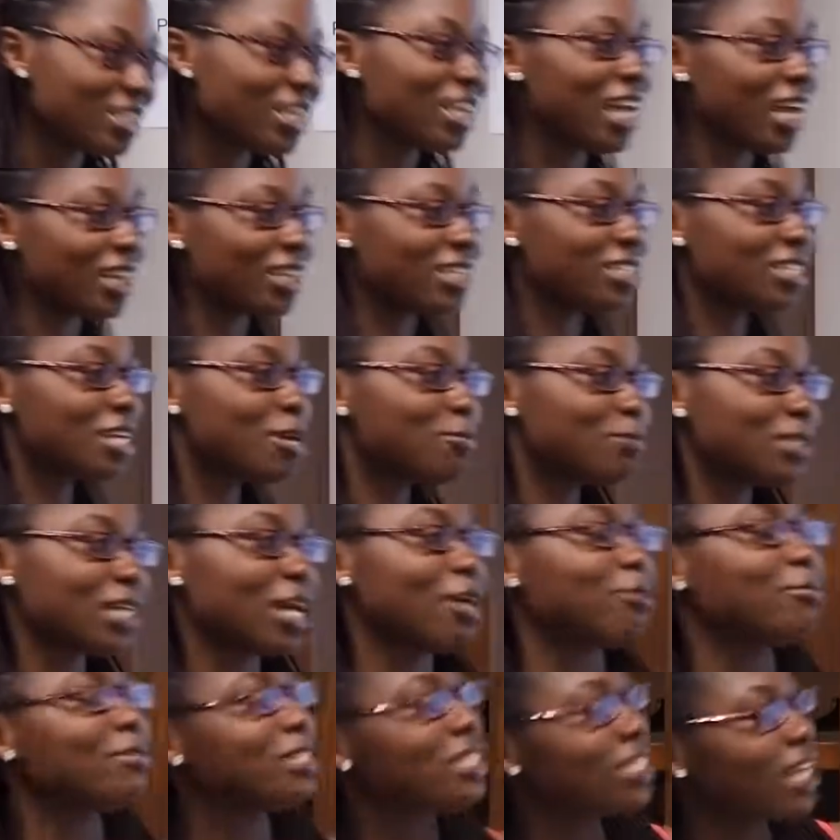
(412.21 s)
And at the same
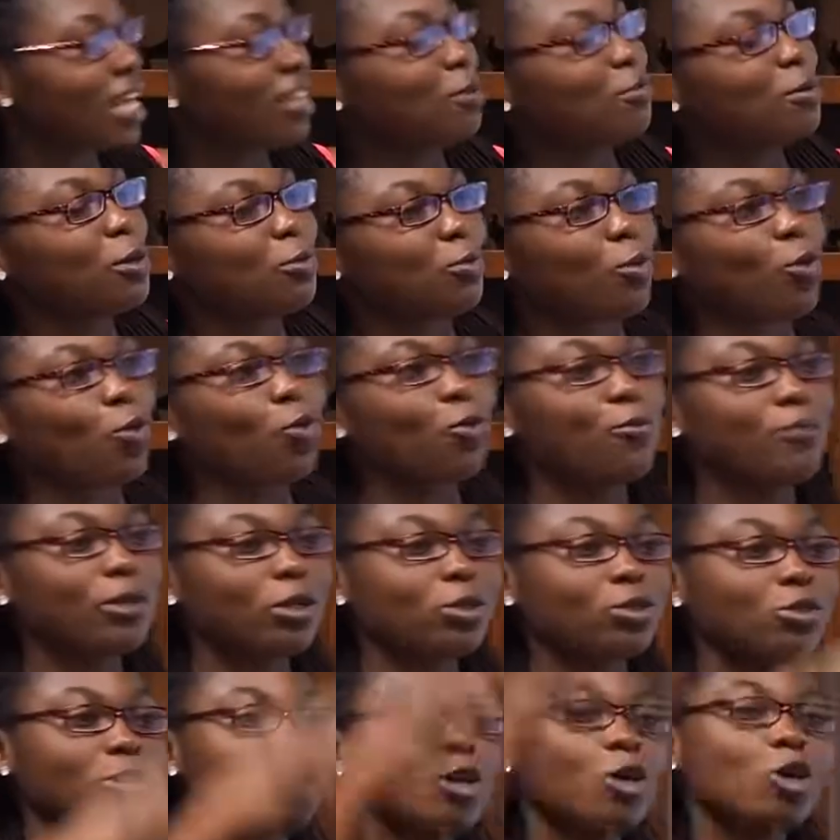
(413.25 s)
time, these are the people who
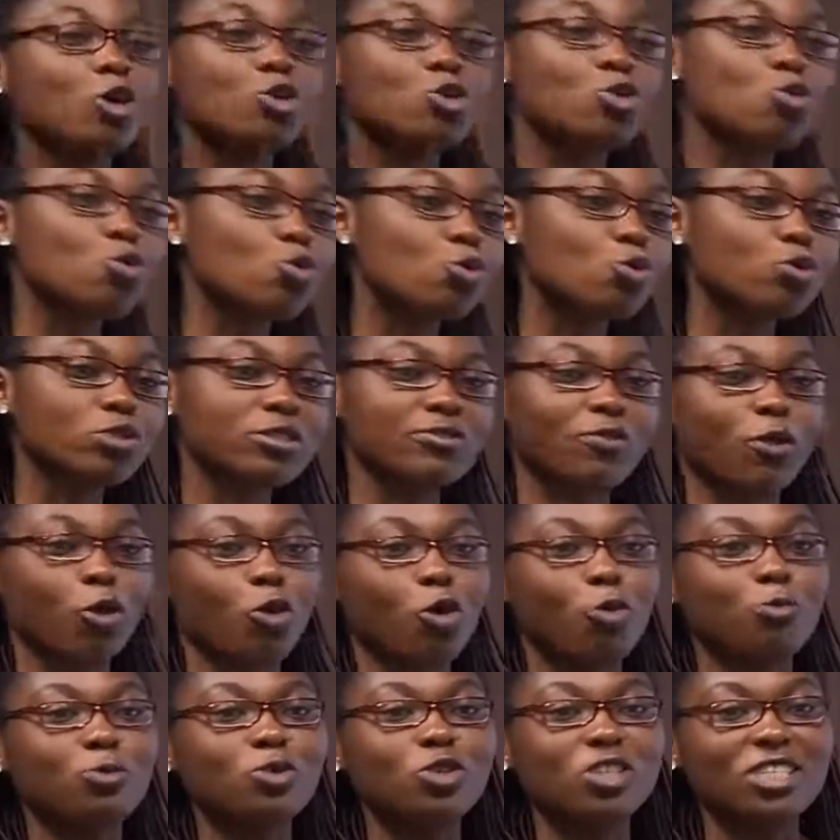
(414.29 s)
build schools for
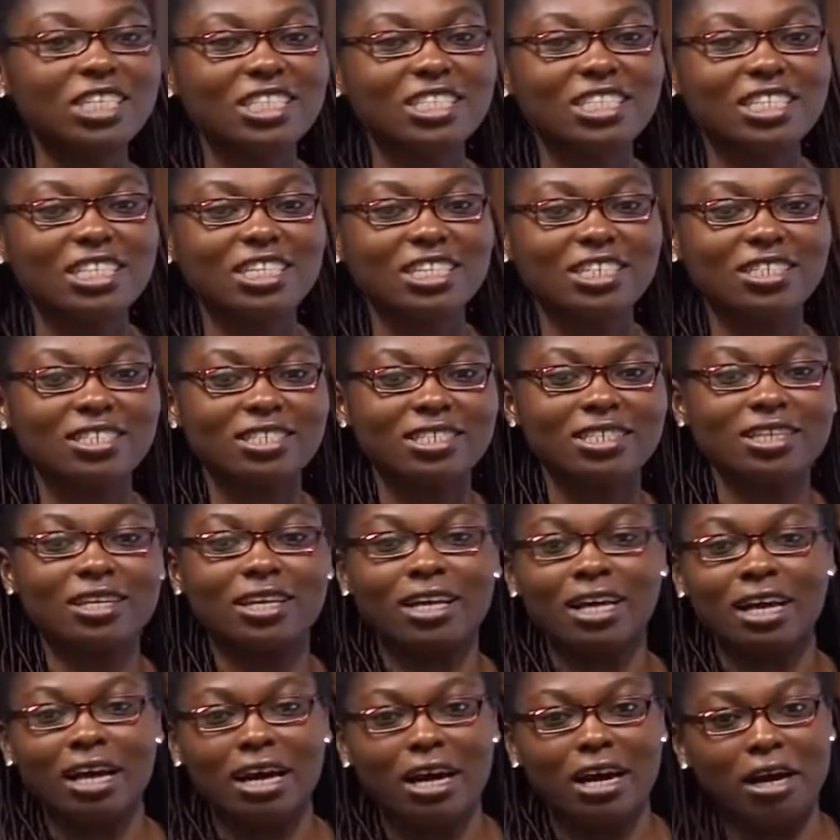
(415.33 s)
communities,
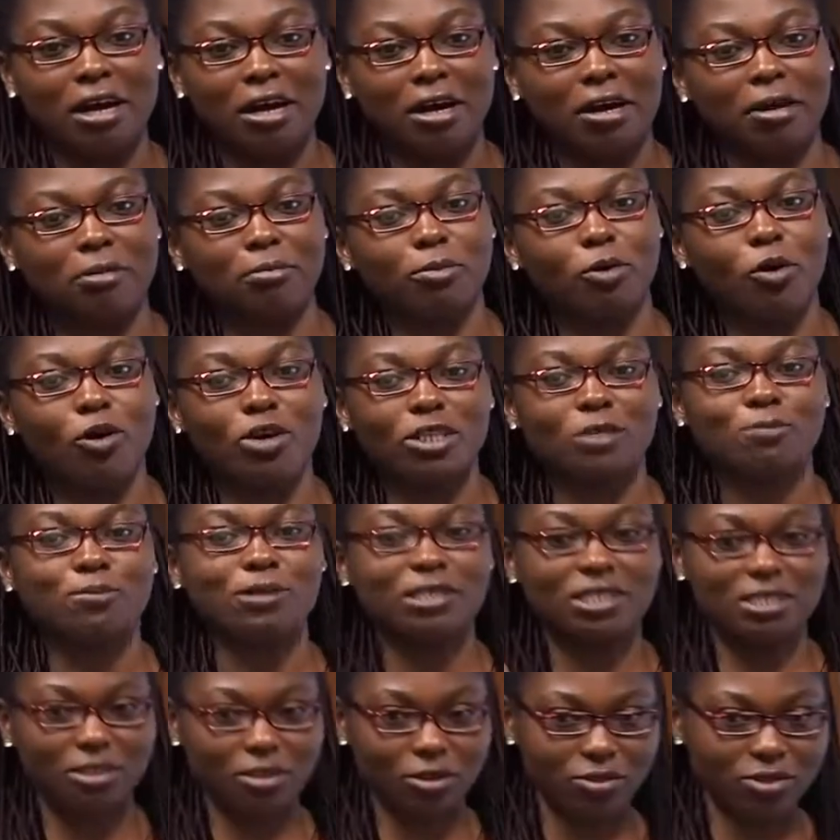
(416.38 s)

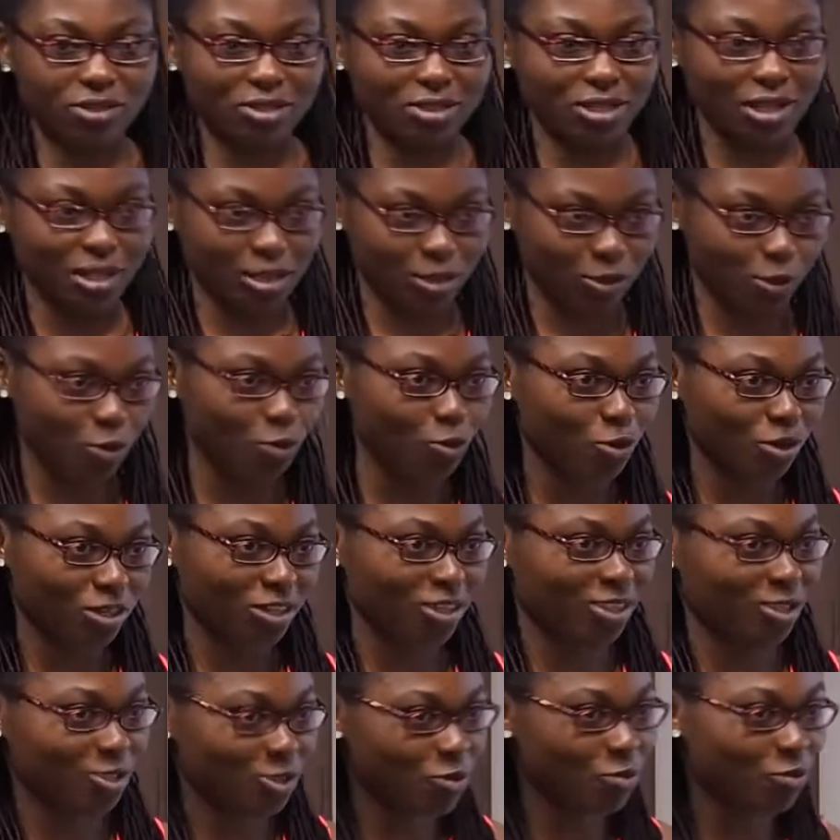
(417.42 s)
hospitals, and so on
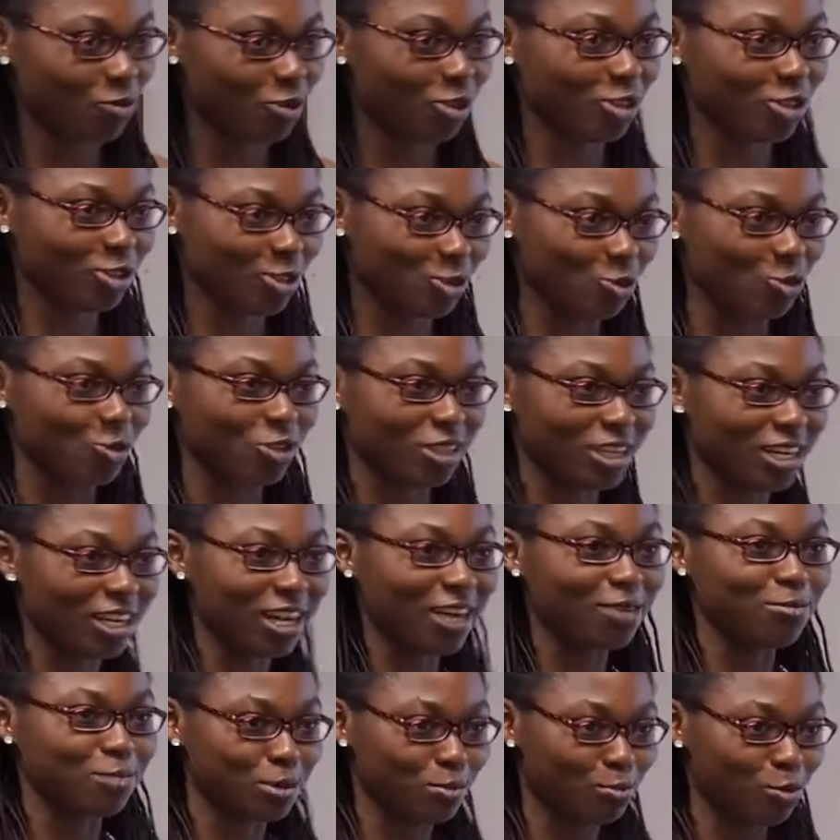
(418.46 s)
and so forth. So they
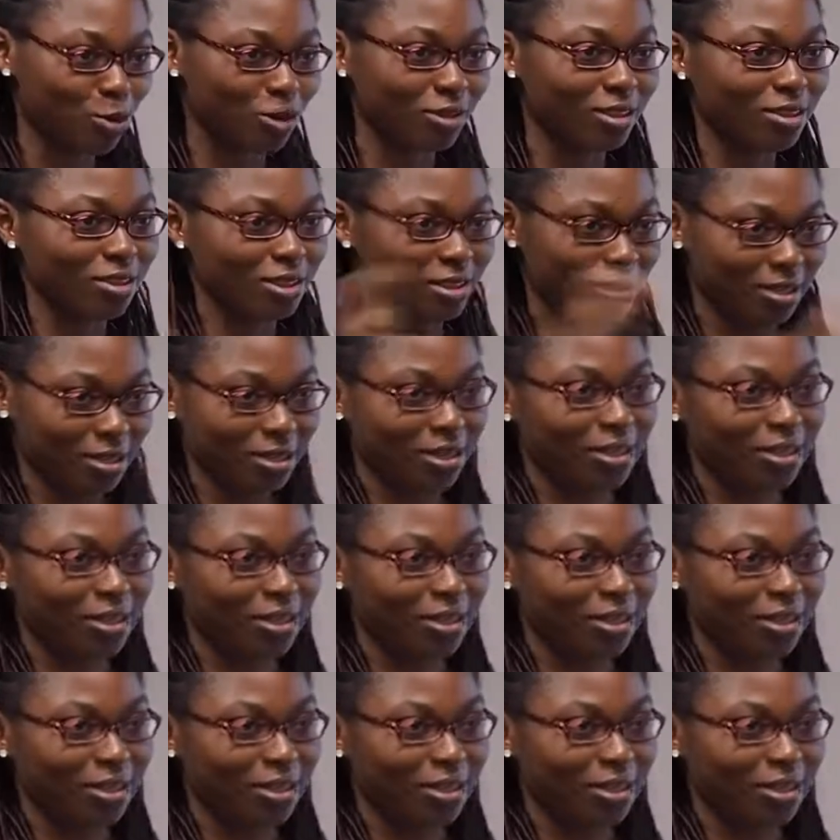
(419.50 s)
can be both.